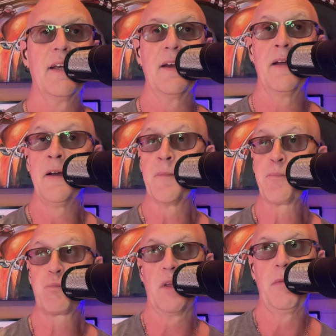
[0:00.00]
and
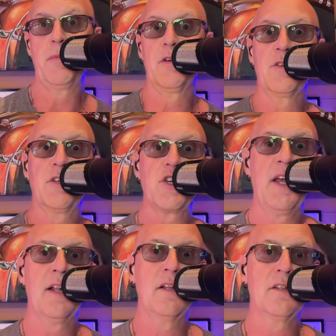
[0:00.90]
maybe there's a
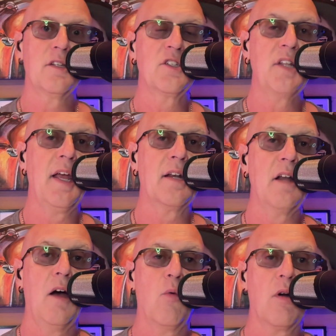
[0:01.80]
channel in the snake
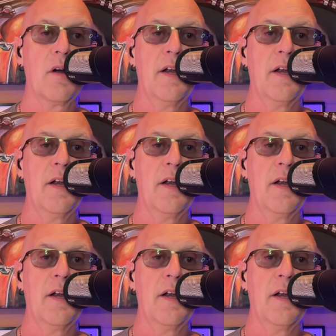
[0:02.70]
not working,